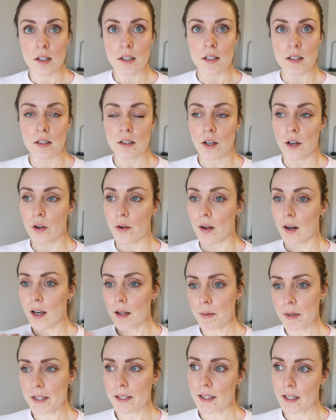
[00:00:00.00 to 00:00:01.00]
So
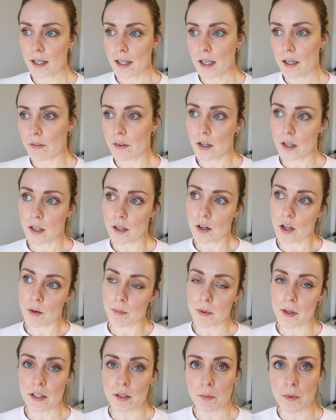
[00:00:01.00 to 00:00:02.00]
let me see if I can
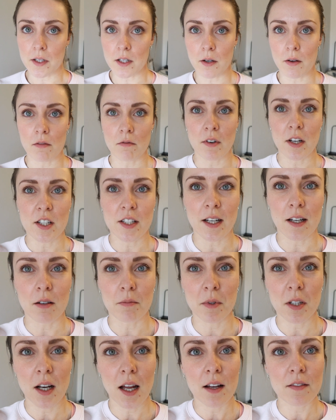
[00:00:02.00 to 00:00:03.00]
open this window and reach out.
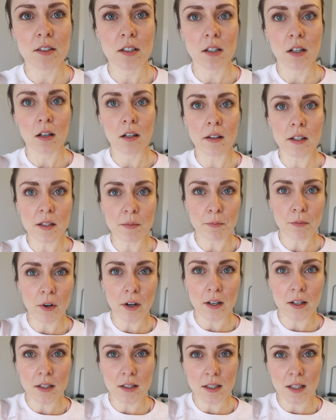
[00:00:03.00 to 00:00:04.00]
I'm gonna have to turn this
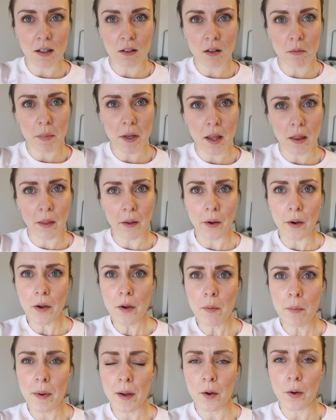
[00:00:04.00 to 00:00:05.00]
brightness down a bit
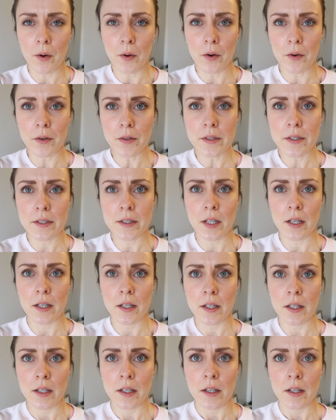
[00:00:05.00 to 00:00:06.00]
though, because,
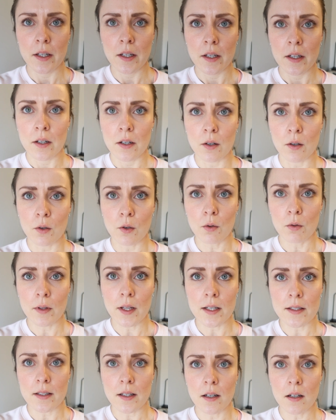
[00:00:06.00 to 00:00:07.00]
oh, that's